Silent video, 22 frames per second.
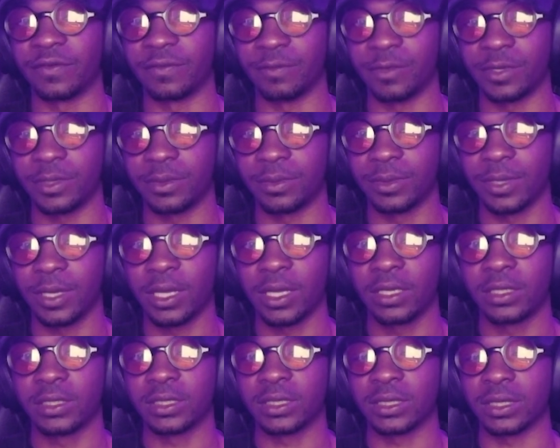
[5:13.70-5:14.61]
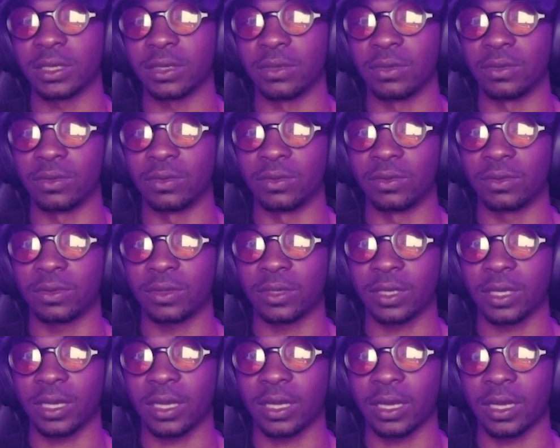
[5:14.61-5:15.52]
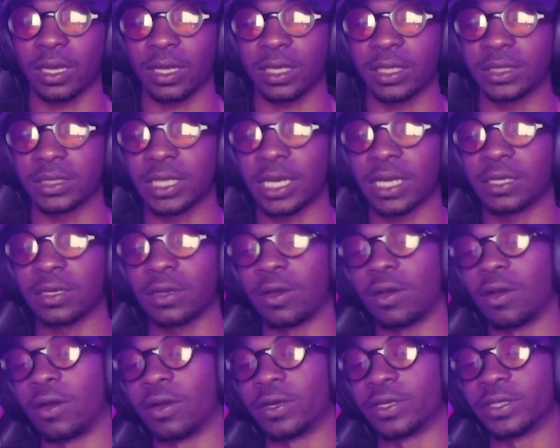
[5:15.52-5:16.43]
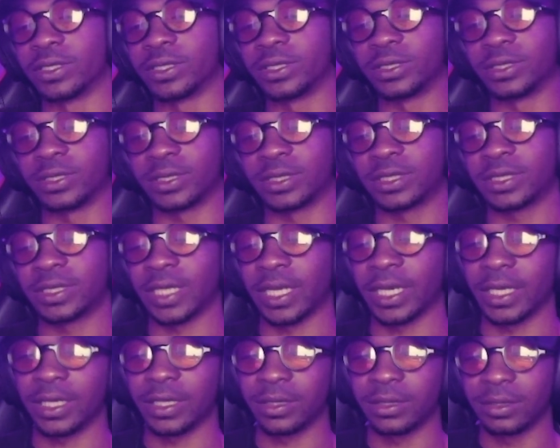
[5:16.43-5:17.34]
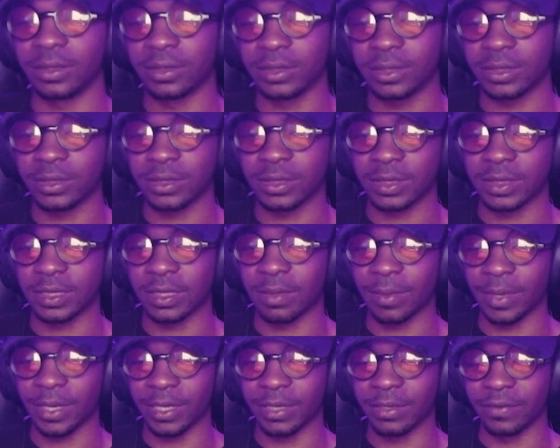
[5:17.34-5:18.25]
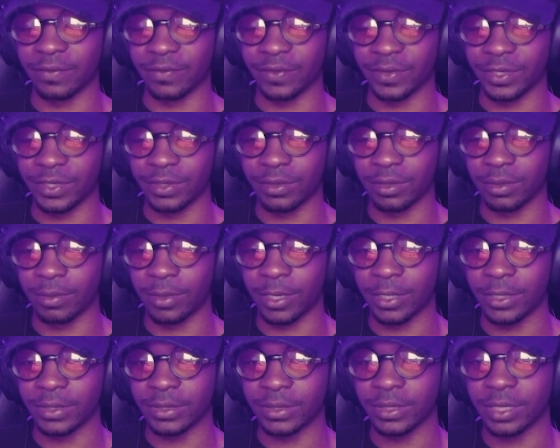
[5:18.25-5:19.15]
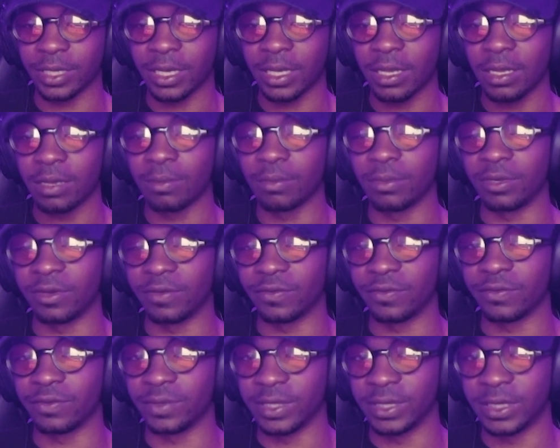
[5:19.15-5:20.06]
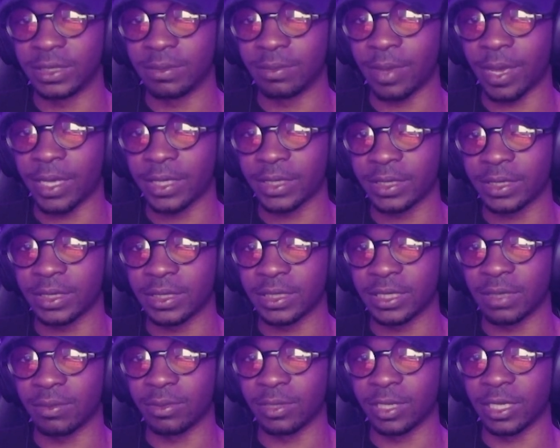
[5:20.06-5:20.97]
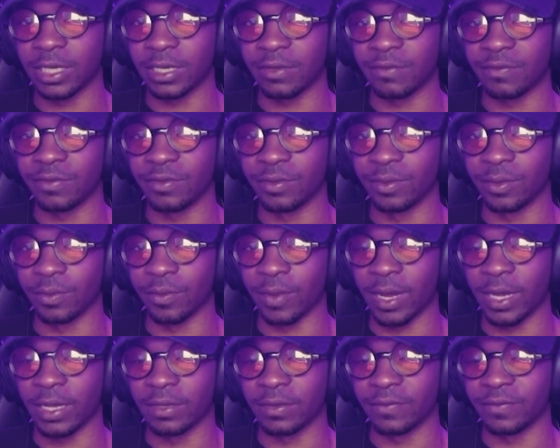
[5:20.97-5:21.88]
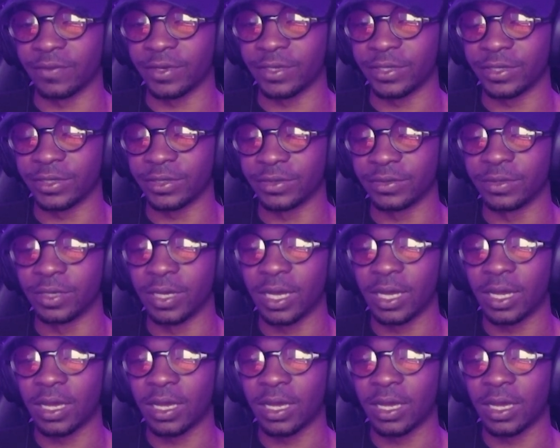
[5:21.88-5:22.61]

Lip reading: for me. So it's kind of hard to say since I'm making a video about it. But if you listen back to the sample, like if you rewind the video,